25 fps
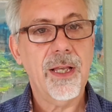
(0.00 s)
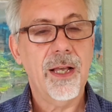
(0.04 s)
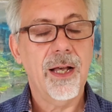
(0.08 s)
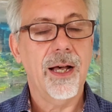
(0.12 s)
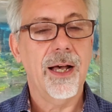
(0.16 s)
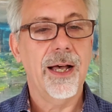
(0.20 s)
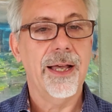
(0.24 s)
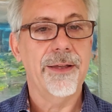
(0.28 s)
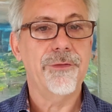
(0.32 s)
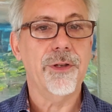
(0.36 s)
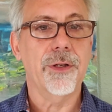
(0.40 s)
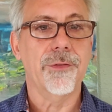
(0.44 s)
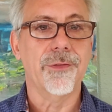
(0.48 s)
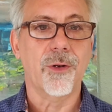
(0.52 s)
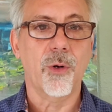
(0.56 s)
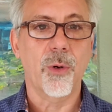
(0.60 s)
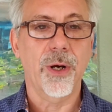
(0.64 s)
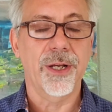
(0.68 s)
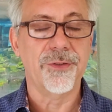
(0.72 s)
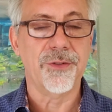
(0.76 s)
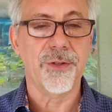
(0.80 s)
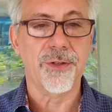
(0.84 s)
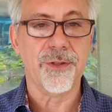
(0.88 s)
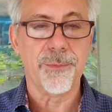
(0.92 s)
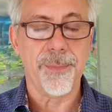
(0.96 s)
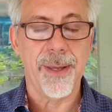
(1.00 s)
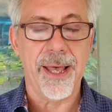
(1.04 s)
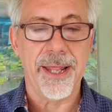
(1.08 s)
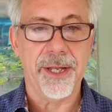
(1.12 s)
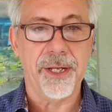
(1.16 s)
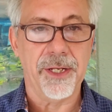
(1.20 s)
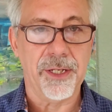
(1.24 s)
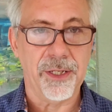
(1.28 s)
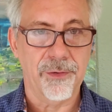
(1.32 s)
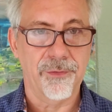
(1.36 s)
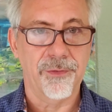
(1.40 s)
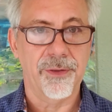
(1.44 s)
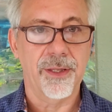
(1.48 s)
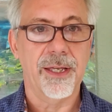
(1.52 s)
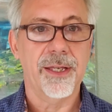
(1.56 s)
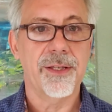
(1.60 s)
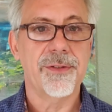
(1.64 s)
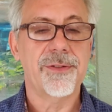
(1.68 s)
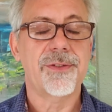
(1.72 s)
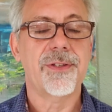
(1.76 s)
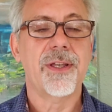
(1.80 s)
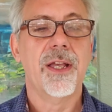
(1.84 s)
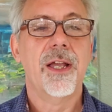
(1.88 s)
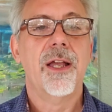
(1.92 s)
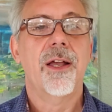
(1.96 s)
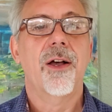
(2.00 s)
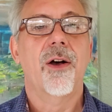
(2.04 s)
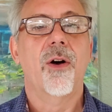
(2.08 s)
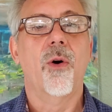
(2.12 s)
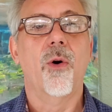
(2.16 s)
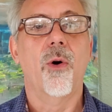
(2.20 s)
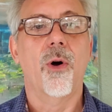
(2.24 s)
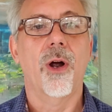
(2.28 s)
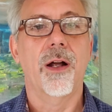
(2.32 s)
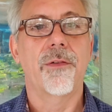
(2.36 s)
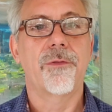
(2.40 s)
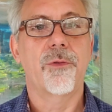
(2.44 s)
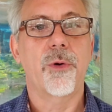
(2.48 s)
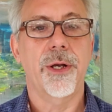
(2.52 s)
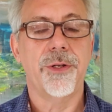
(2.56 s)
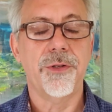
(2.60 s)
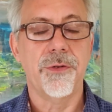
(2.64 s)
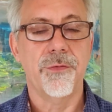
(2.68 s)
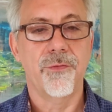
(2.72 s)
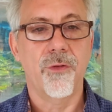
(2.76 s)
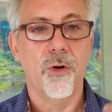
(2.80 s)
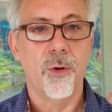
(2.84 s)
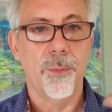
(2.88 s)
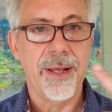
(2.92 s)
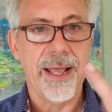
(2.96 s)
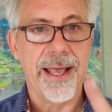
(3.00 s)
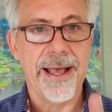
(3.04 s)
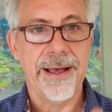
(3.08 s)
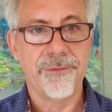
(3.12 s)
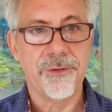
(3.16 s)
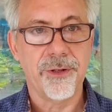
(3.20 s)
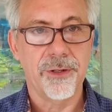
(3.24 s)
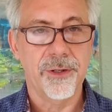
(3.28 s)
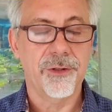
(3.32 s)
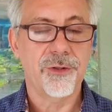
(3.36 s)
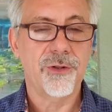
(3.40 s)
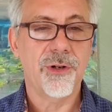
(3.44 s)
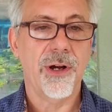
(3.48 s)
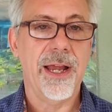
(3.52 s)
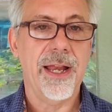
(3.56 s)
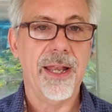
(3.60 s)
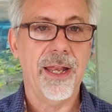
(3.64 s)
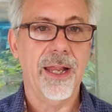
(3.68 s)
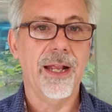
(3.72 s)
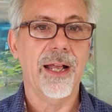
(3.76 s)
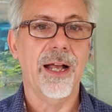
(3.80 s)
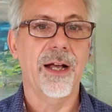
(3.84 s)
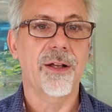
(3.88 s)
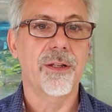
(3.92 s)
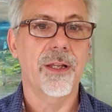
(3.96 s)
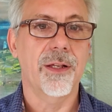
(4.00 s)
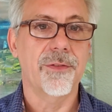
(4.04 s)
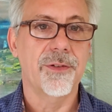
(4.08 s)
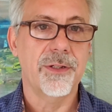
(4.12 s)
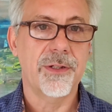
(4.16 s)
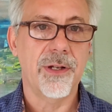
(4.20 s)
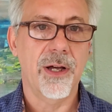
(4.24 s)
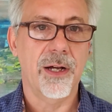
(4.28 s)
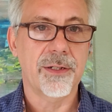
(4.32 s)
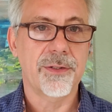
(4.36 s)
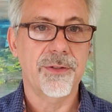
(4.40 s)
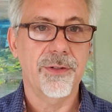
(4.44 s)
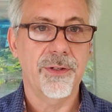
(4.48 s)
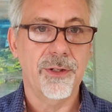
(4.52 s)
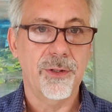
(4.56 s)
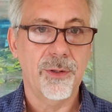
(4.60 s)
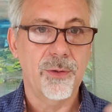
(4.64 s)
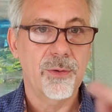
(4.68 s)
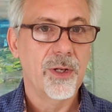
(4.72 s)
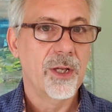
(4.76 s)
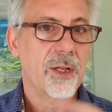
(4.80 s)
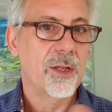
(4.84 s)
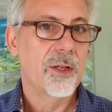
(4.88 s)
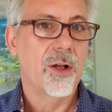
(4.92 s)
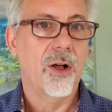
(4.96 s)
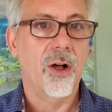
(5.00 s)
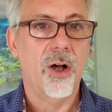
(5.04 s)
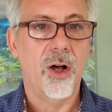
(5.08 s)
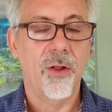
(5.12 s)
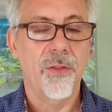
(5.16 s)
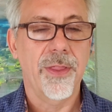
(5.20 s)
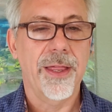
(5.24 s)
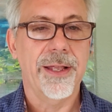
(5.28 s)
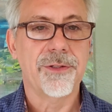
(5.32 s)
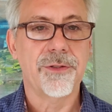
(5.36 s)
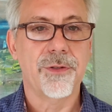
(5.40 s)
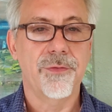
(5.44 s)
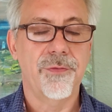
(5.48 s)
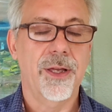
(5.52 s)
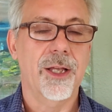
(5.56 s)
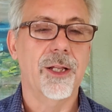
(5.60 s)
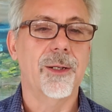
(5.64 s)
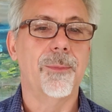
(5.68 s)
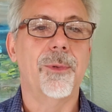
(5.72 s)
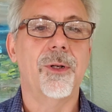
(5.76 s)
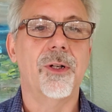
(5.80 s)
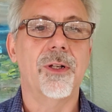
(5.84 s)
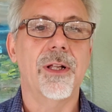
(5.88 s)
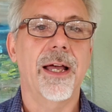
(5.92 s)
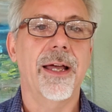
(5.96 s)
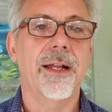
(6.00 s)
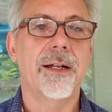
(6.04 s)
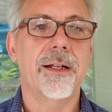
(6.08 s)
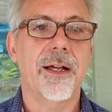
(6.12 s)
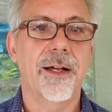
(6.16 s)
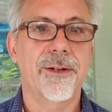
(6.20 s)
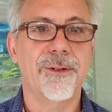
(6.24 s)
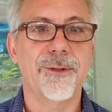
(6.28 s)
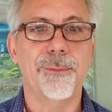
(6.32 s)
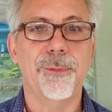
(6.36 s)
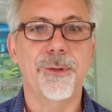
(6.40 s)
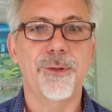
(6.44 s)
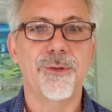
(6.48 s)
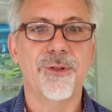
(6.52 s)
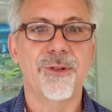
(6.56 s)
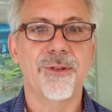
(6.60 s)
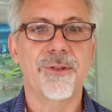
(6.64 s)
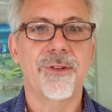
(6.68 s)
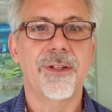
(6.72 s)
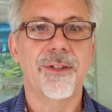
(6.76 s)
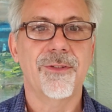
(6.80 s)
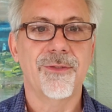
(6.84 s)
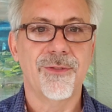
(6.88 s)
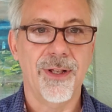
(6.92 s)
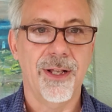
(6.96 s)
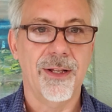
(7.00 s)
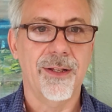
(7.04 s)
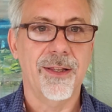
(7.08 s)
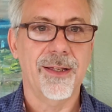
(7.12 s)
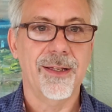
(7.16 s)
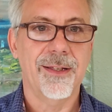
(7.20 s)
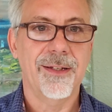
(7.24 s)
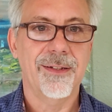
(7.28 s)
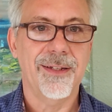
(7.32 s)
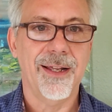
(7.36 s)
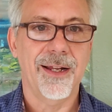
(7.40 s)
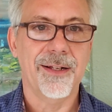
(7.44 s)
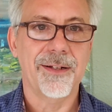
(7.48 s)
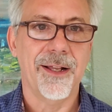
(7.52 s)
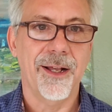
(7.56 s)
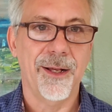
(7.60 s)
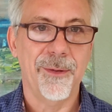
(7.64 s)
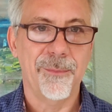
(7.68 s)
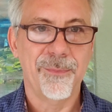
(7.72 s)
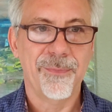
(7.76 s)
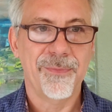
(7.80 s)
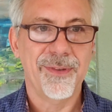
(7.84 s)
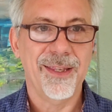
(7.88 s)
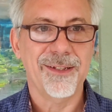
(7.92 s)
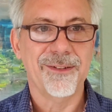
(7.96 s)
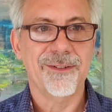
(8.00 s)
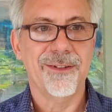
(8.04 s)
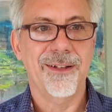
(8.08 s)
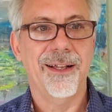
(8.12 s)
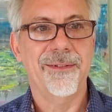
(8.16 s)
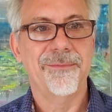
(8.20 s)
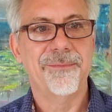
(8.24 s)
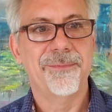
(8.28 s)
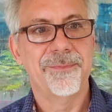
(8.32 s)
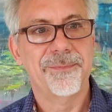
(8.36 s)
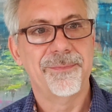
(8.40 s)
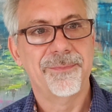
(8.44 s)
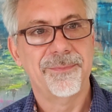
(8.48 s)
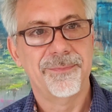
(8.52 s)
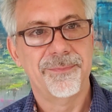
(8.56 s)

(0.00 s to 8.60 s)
Uh, if you have questions about any of this or have a question for me after the training, I'd love to talk to you. All that's available at contributionselling.com. Thanks a lot.